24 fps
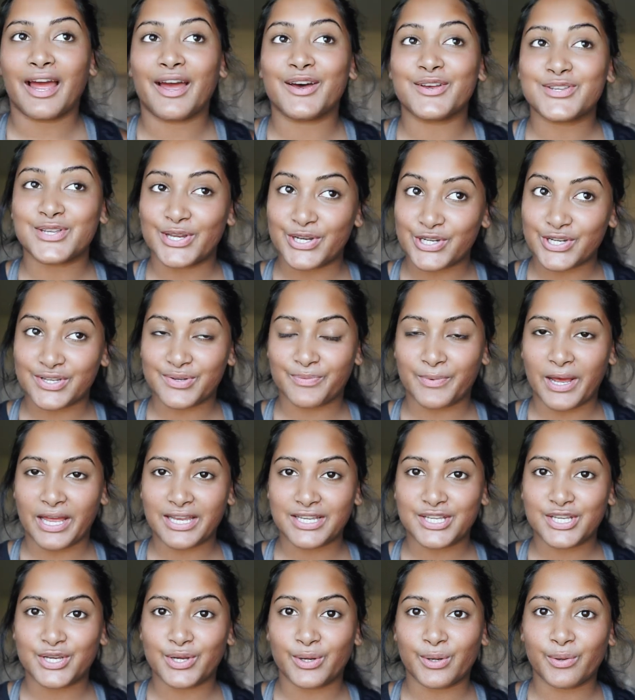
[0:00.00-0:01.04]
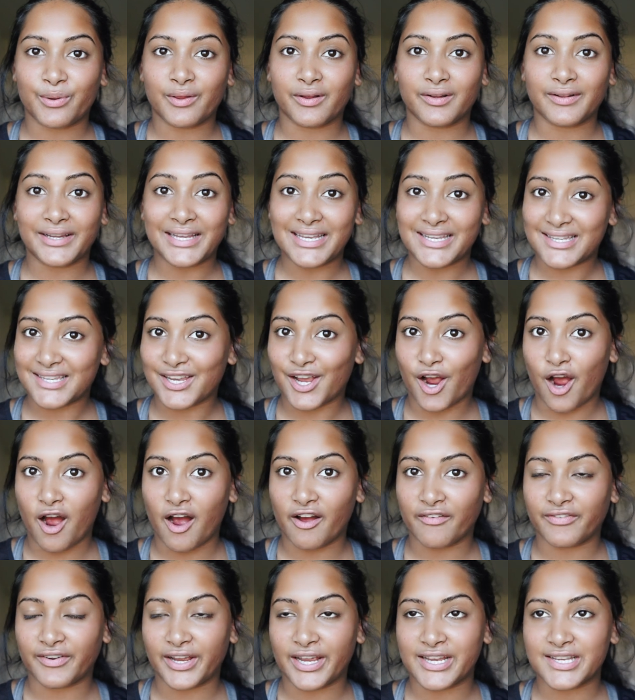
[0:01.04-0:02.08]
I also just went to the leasing
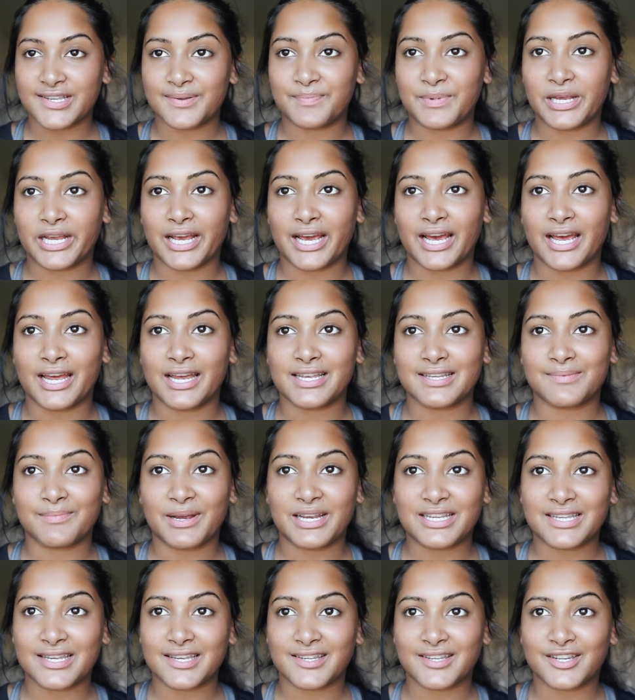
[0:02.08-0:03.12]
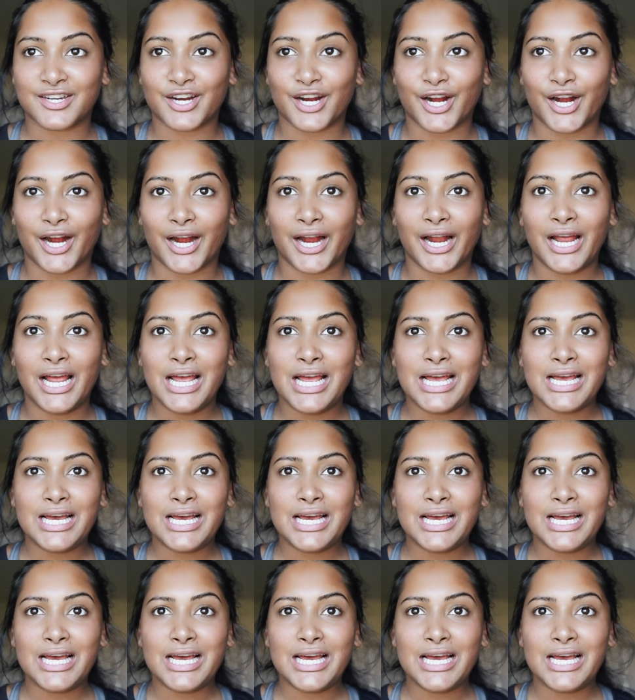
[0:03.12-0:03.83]
office because my sister